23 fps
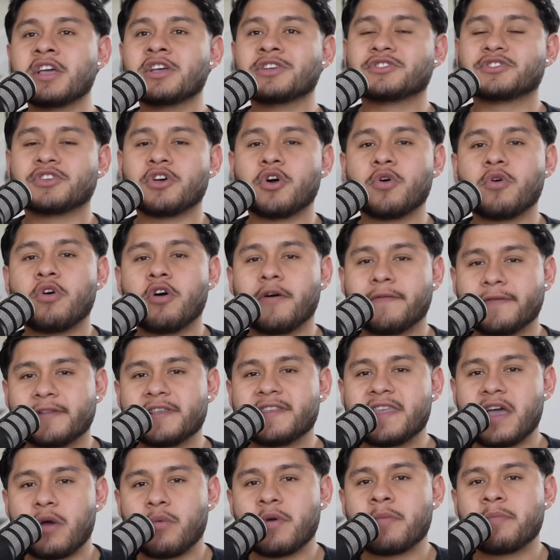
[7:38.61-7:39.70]
So hopefully
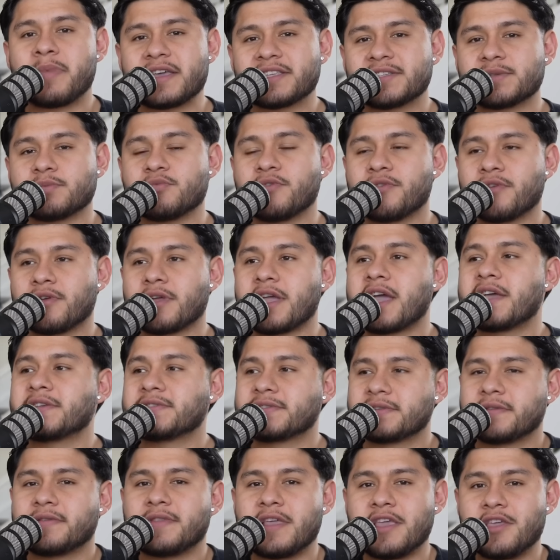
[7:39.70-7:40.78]
that went by smoother,
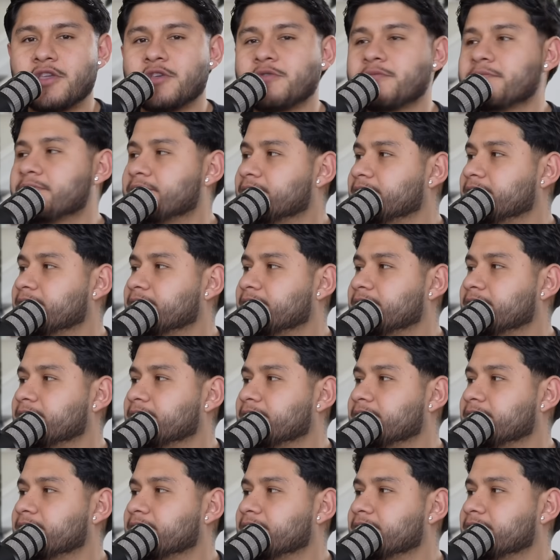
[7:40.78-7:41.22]
guys. Thank you.